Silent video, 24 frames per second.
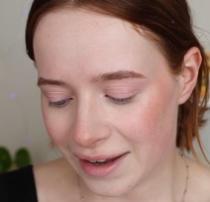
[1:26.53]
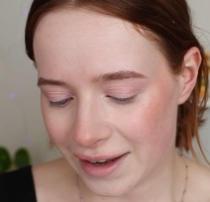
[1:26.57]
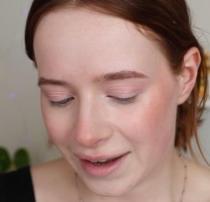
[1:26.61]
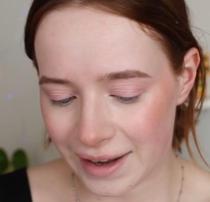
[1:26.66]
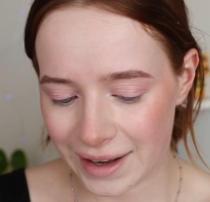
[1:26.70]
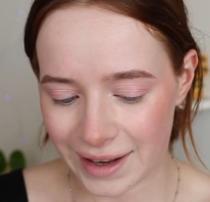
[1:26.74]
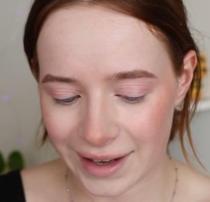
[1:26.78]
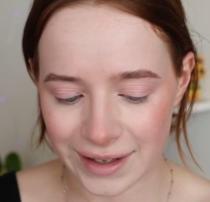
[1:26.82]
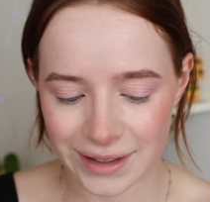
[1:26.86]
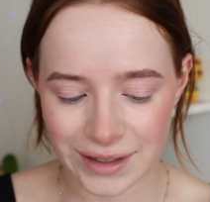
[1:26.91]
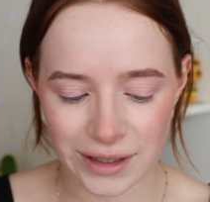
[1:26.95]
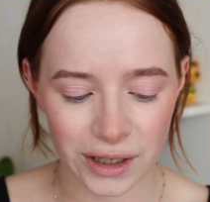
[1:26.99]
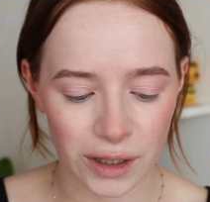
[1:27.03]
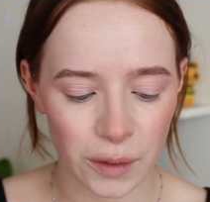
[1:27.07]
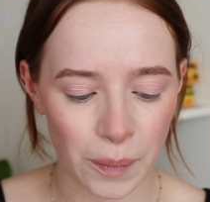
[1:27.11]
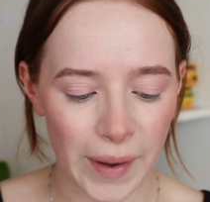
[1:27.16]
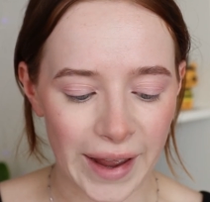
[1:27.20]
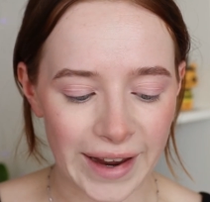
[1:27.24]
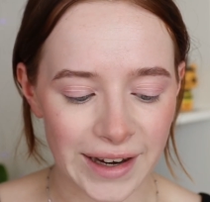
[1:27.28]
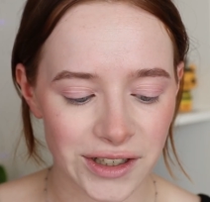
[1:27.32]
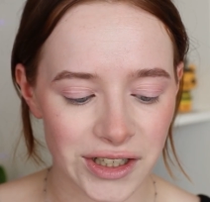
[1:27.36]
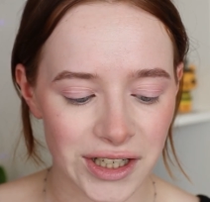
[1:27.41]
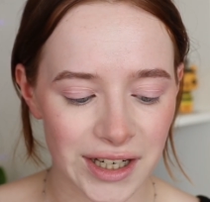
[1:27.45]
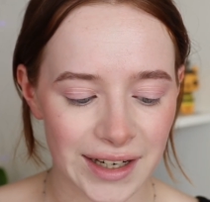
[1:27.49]
So the
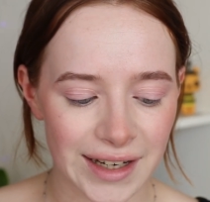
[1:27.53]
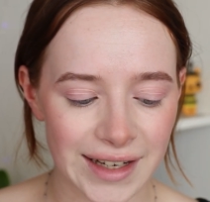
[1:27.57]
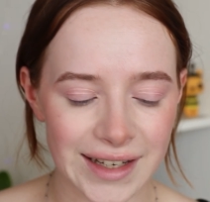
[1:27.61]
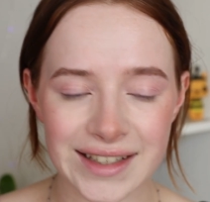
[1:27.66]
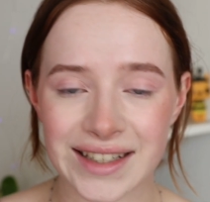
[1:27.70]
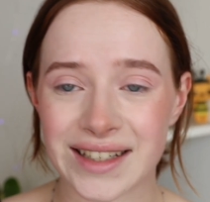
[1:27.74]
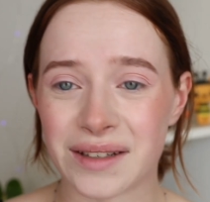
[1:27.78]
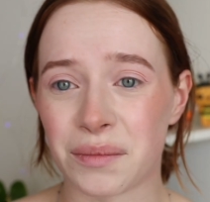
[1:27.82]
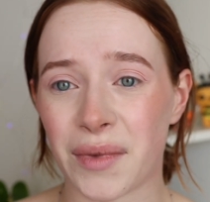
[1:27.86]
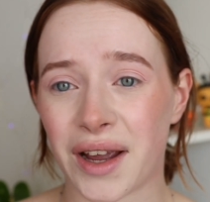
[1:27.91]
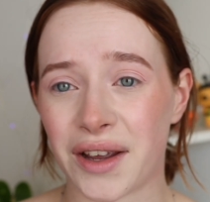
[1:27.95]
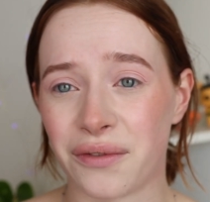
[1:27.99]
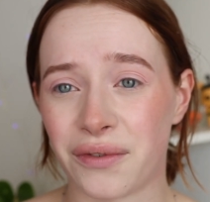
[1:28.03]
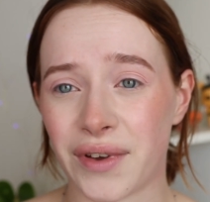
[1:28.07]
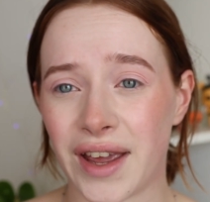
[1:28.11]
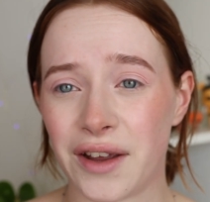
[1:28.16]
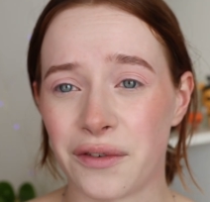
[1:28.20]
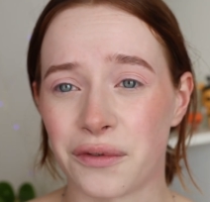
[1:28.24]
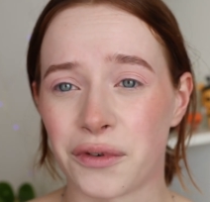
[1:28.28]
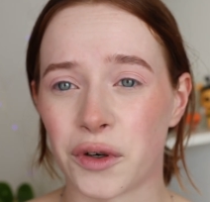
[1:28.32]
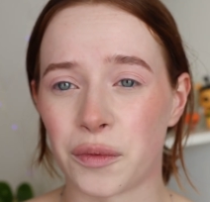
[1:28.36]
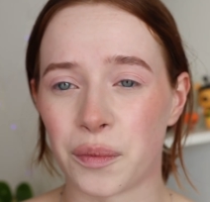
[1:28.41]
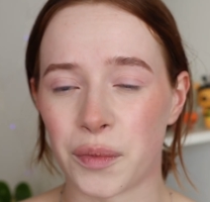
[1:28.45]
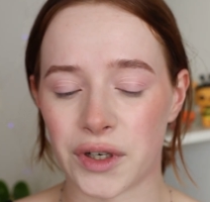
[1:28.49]
packaging isn't my
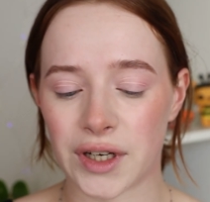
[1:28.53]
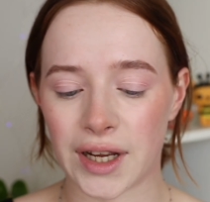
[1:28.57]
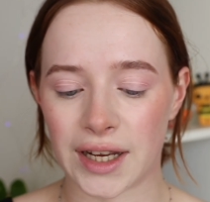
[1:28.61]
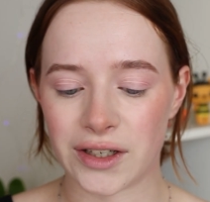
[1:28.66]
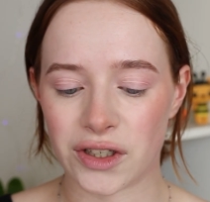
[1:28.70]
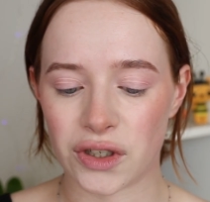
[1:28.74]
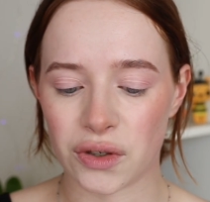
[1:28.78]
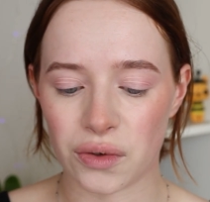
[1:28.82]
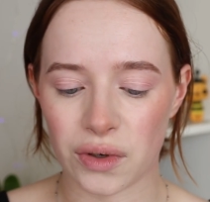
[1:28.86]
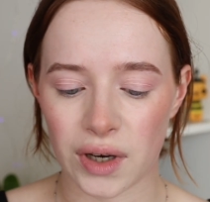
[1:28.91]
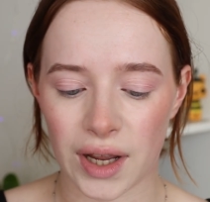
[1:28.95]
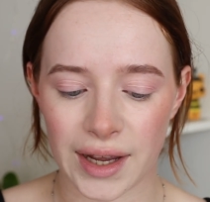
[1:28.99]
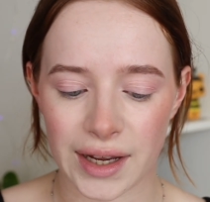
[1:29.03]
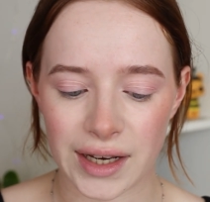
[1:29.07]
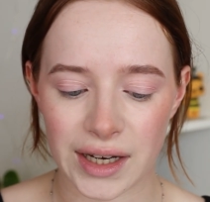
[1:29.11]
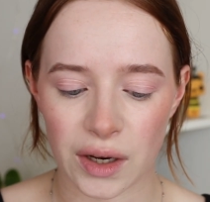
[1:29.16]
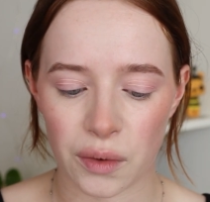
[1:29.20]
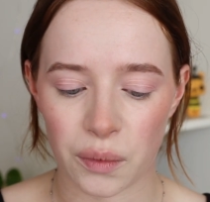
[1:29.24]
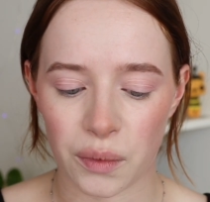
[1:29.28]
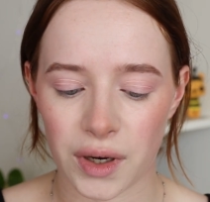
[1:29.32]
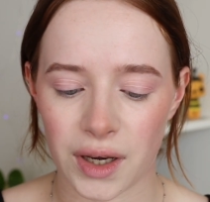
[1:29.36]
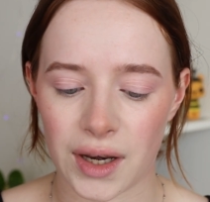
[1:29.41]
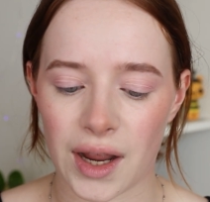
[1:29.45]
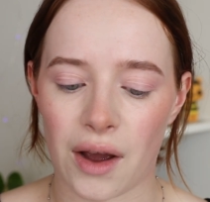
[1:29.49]
favorite, but I do like
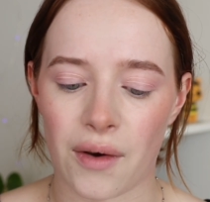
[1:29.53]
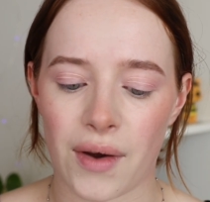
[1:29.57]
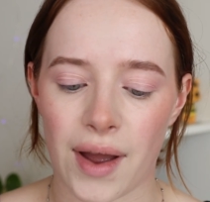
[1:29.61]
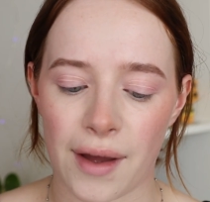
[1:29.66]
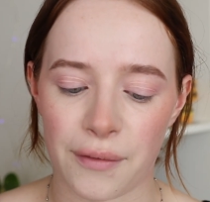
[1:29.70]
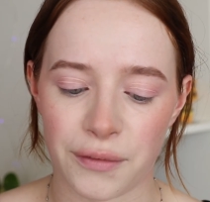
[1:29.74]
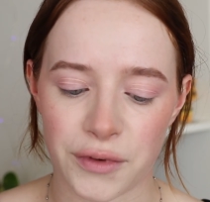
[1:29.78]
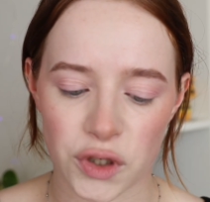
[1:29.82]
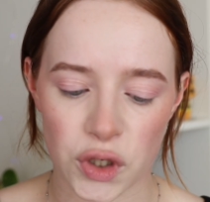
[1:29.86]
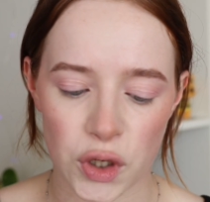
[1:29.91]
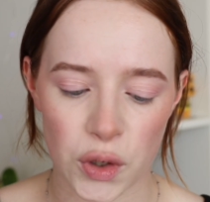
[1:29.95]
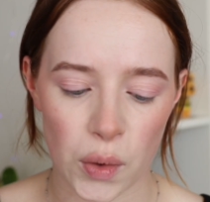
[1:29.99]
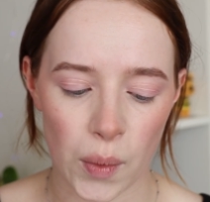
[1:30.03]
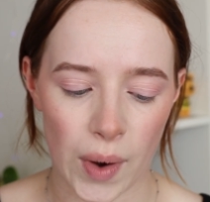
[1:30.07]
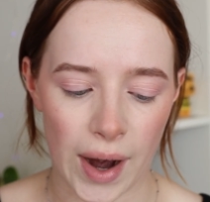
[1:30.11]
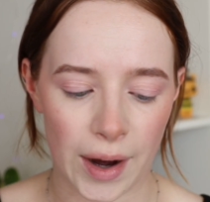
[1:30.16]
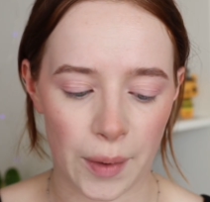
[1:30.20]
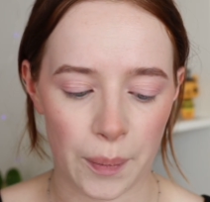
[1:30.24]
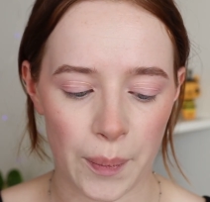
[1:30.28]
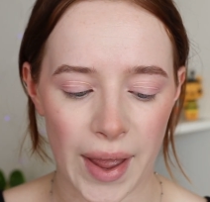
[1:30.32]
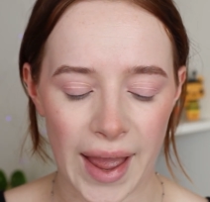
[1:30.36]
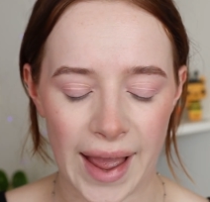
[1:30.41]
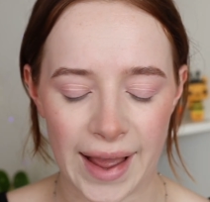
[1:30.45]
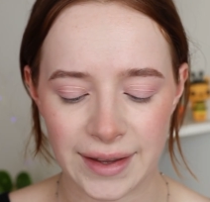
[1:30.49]
that we now have square
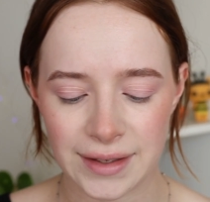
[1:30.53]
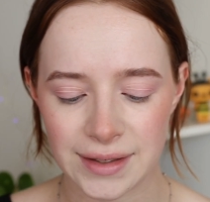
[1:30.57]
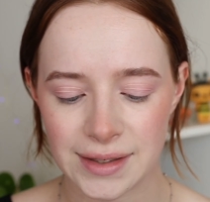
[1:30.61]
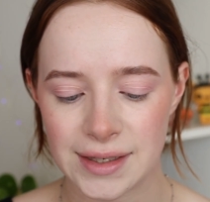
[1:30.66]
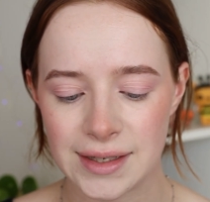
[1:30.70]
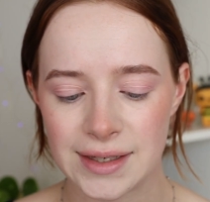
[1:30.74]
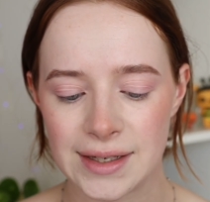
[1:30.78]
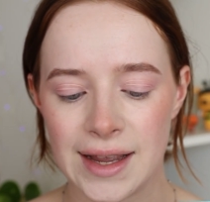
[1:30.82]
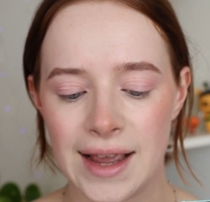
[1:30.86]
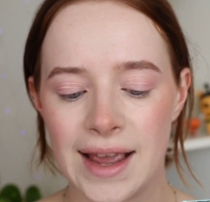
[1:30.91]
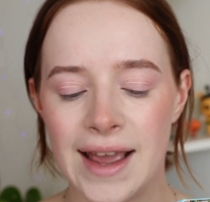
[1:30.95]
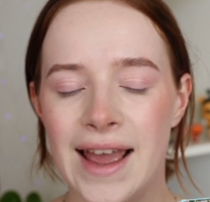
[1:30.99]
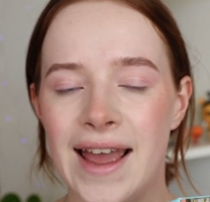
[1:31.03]
pans